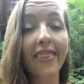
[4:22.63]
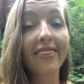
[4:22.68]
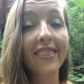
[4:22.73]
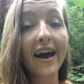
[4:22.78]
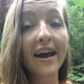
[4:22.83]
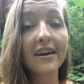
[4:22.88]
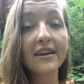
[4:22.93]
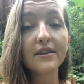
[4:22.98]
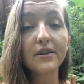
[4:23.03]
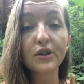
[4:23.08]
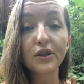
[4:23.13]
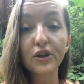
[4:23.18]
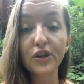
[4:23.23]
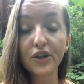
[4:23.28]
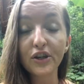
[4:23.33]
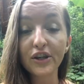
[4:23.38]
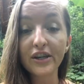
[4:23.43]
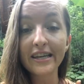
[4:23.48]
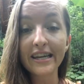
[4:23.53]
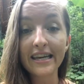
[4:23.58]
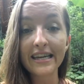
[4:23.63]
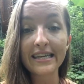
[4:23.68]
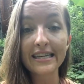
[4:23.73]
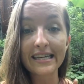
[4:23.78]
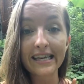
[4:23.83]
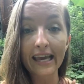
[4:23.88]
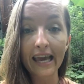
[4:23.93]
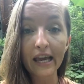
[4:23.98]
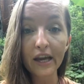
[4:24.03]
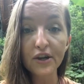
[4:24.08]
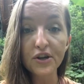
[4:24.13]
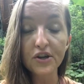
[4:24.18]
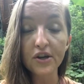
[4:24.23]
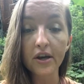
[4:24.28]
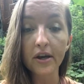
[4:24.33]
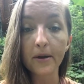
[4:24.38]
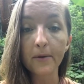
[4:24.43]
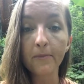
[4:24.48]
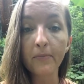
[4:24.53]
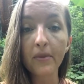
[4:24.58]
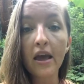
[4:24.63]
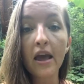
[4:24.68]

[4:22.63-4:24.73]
that is a good indication